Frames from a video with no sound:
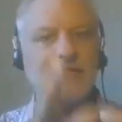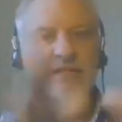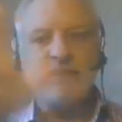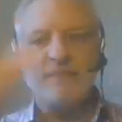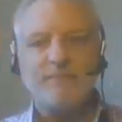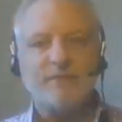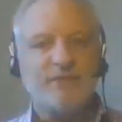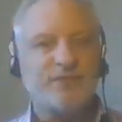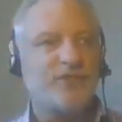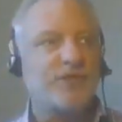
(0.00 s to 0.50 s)

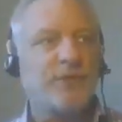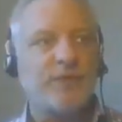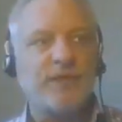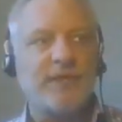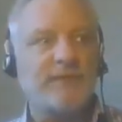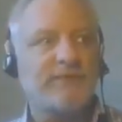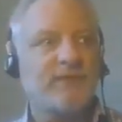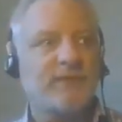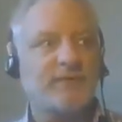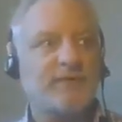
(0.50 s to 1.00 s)
the
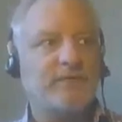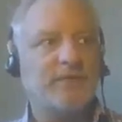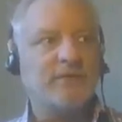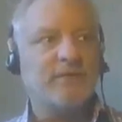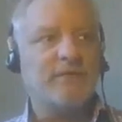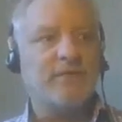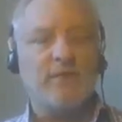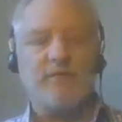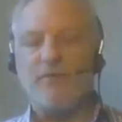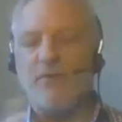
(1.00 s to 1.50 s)
majority of
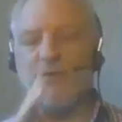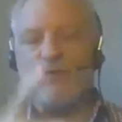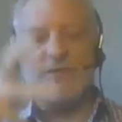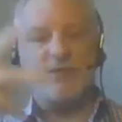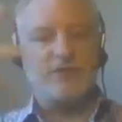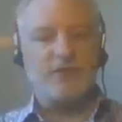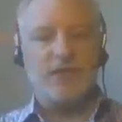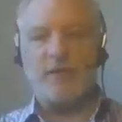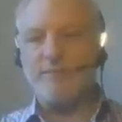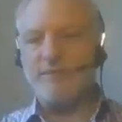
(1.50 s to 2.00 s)
of all
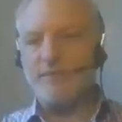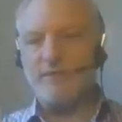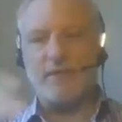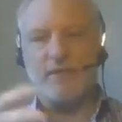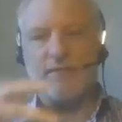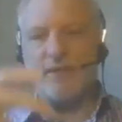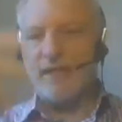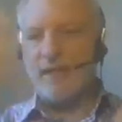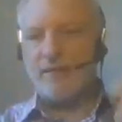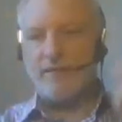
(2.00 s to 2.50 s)
the jobs that are
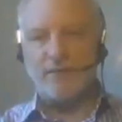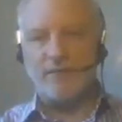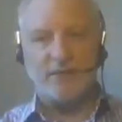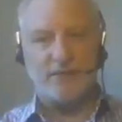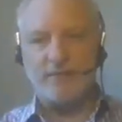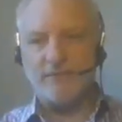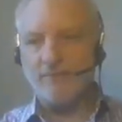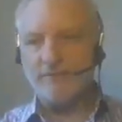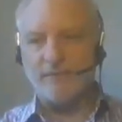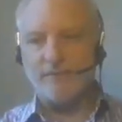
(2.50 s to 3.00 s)
coming out,
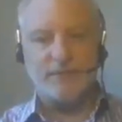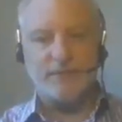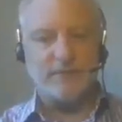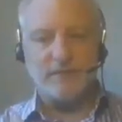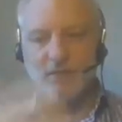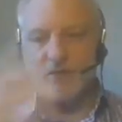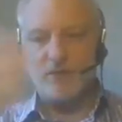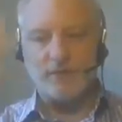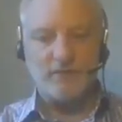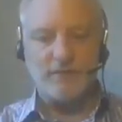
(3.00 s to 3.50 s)

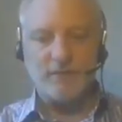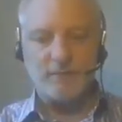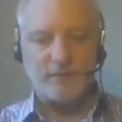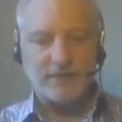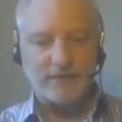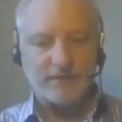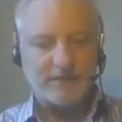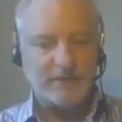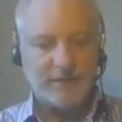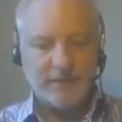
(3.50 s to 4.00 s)
all over the
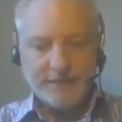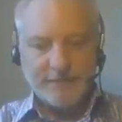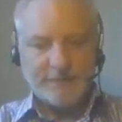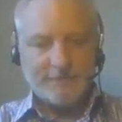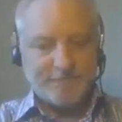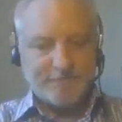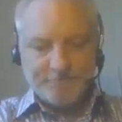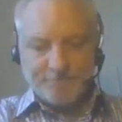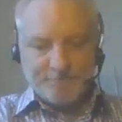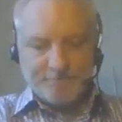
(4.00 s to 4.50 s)
place.
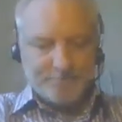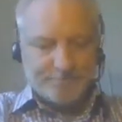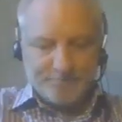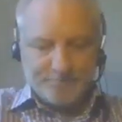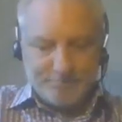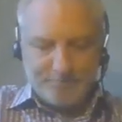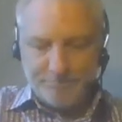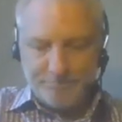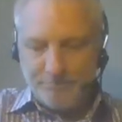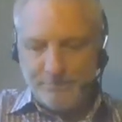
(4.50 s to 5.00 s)

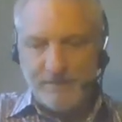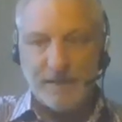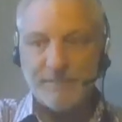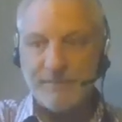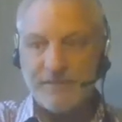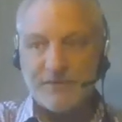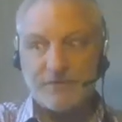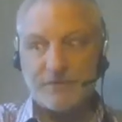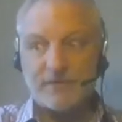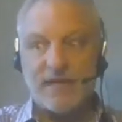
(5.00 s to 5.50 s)
I
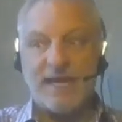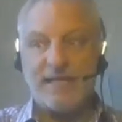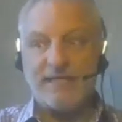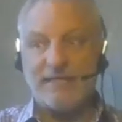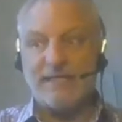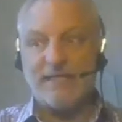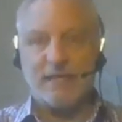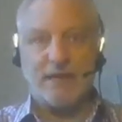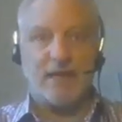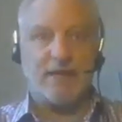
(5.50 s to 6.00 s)
mean, you're glad to
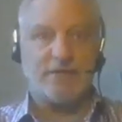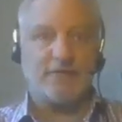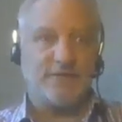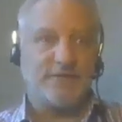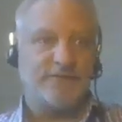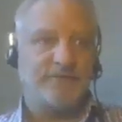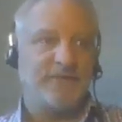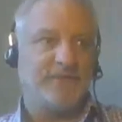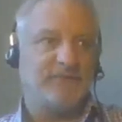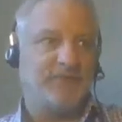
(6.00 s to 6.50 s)
get a
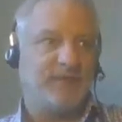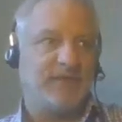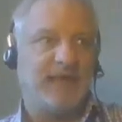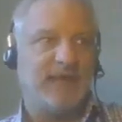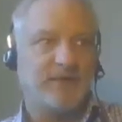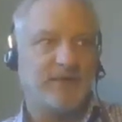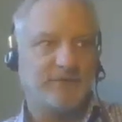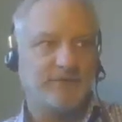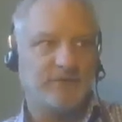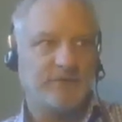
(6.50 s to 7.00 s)

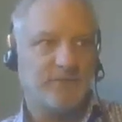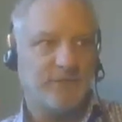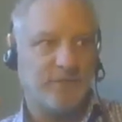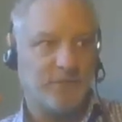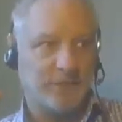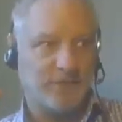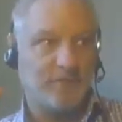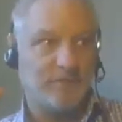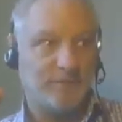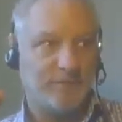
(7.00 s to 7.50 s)
150,000
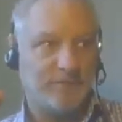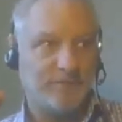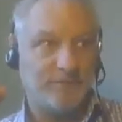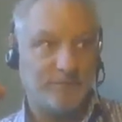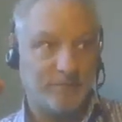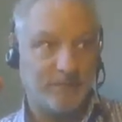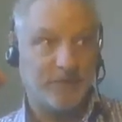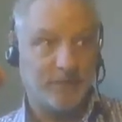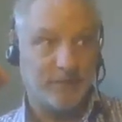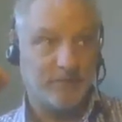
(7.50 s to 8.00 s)
word
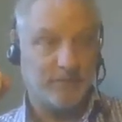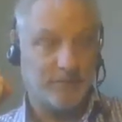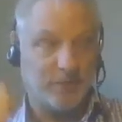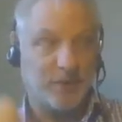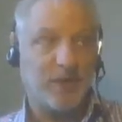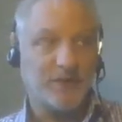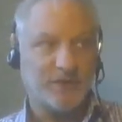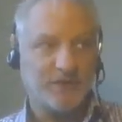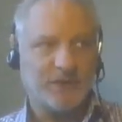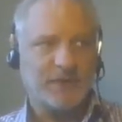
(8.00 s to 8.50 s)

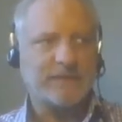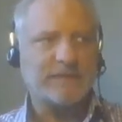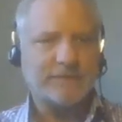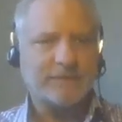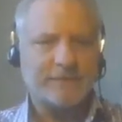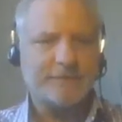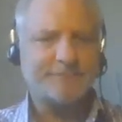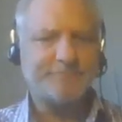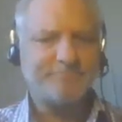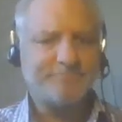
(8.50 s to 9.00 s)
project.
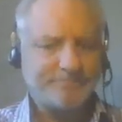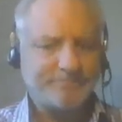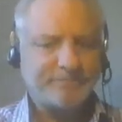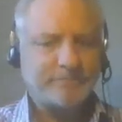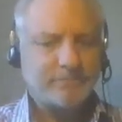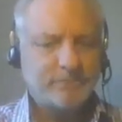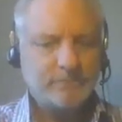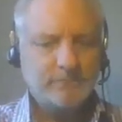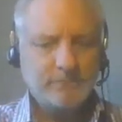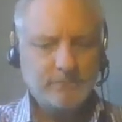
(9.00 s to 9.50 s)

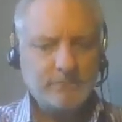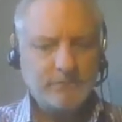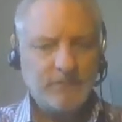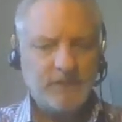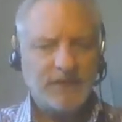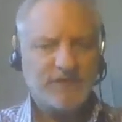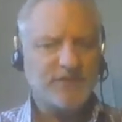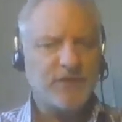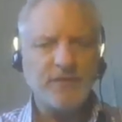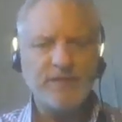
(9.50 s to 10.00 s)

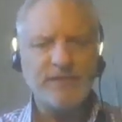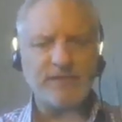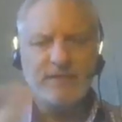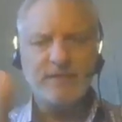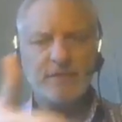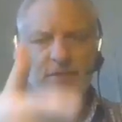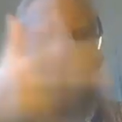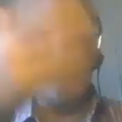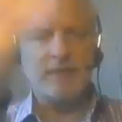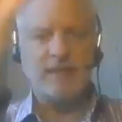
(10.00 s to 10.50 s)
It's all these
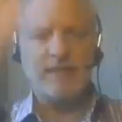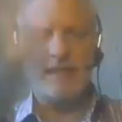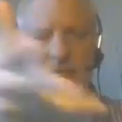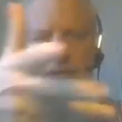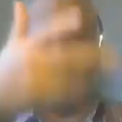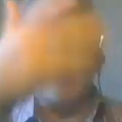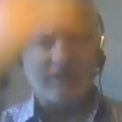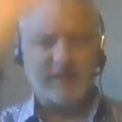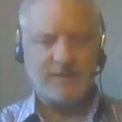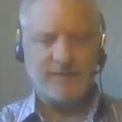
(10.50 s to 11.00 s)
little
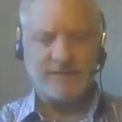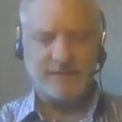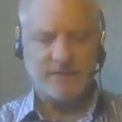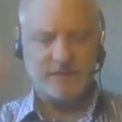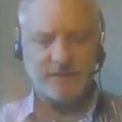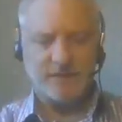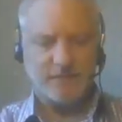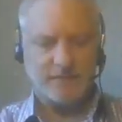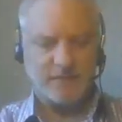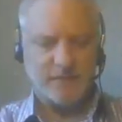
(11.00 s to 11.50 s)
account things that
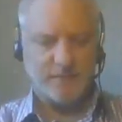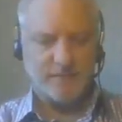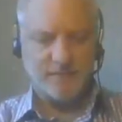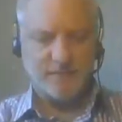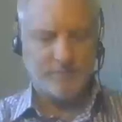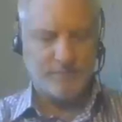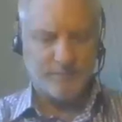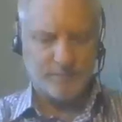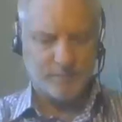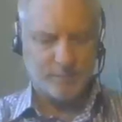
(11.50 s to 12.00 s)
you can,
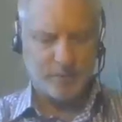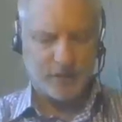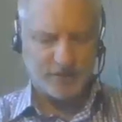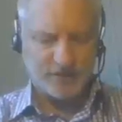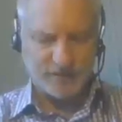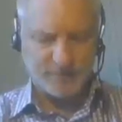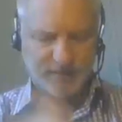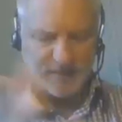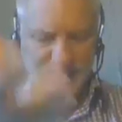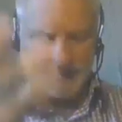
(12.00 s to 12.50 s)

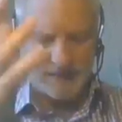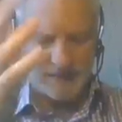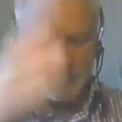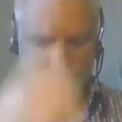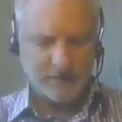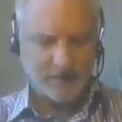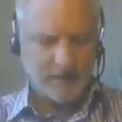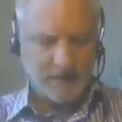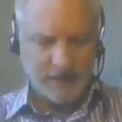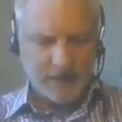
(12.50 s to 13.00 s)
project bidding
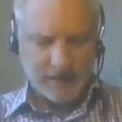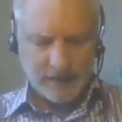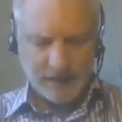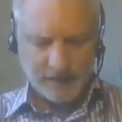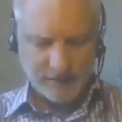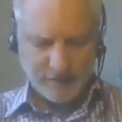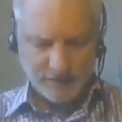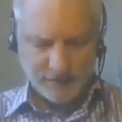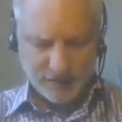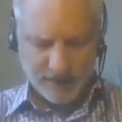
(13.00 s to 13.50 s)

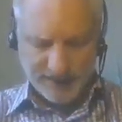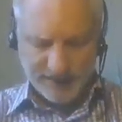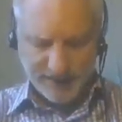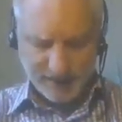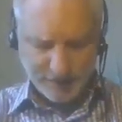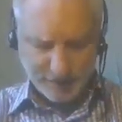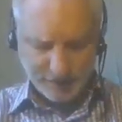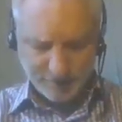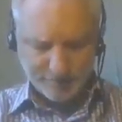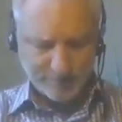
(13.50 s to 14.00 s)
and
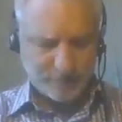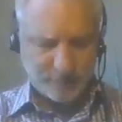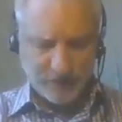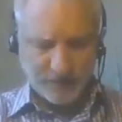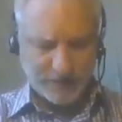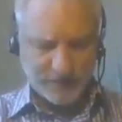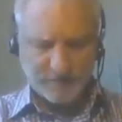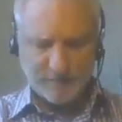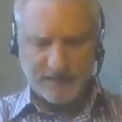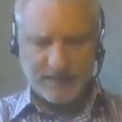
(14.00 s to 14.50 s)
transition
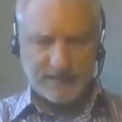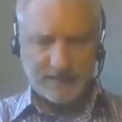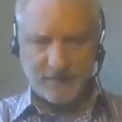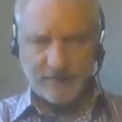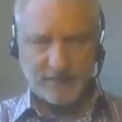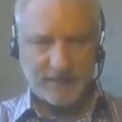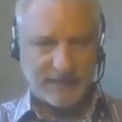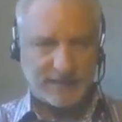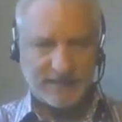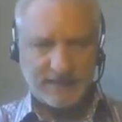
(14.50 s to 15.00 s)
project bidding and
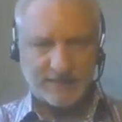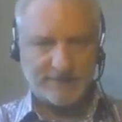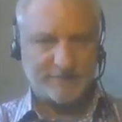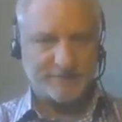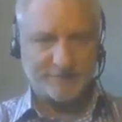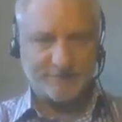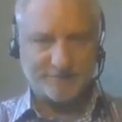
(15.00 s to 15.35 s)
all that stuff.